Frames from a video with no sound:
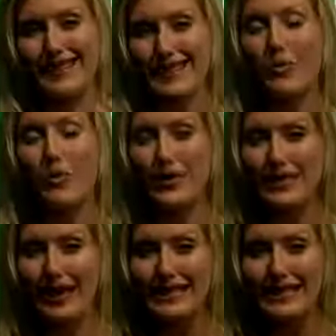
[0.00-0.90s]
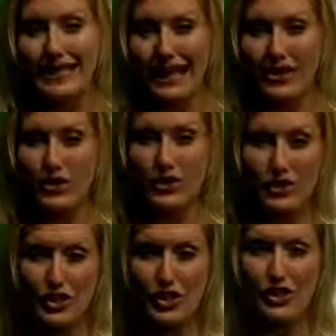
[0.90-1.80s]
it will work night and day to
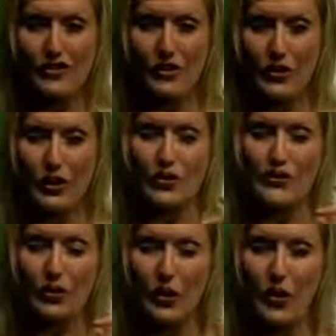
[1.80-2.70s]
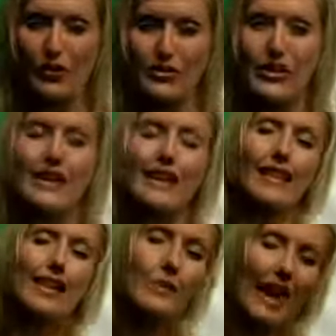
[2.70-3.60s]
achieve those goals.
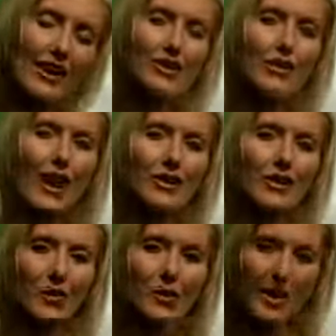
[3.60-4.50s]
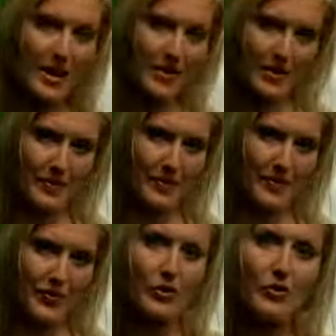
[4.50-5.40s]
Think back to when you were a baby.
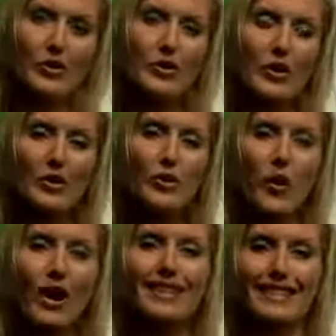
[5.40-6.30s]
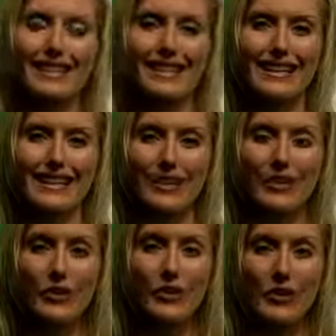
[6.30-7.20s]
You knew what you wanted
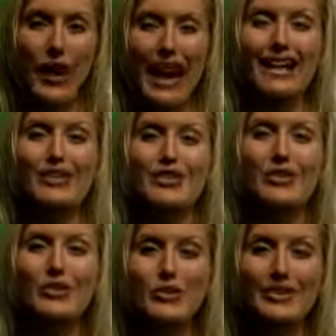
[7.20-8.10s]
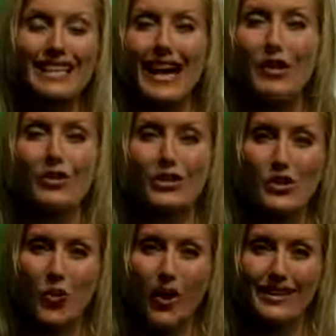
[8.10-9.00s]
you knew what you had to do to get what
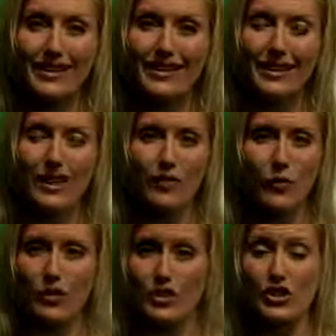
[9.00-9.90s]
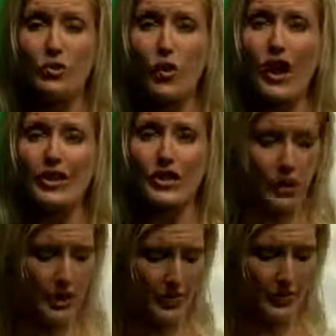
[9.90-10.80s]
you wanted. What did you want? You
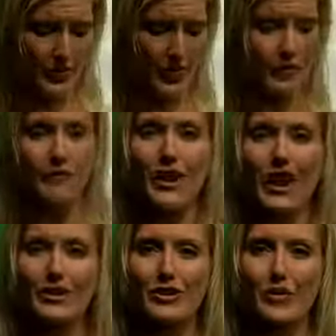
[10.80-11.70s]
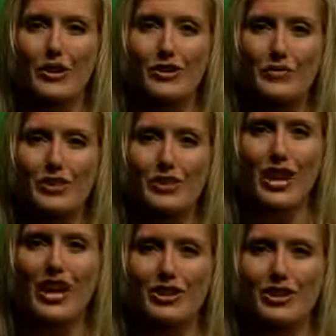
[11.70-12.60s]
wanted to be fed. You wanted to be
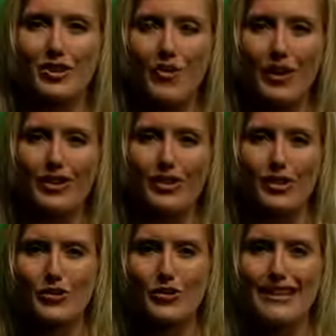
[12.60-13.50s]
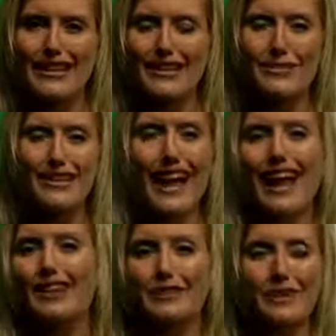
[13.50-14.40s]
changed. You wanted to be
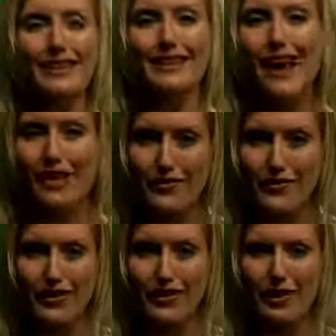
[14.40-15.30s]
held, be loved,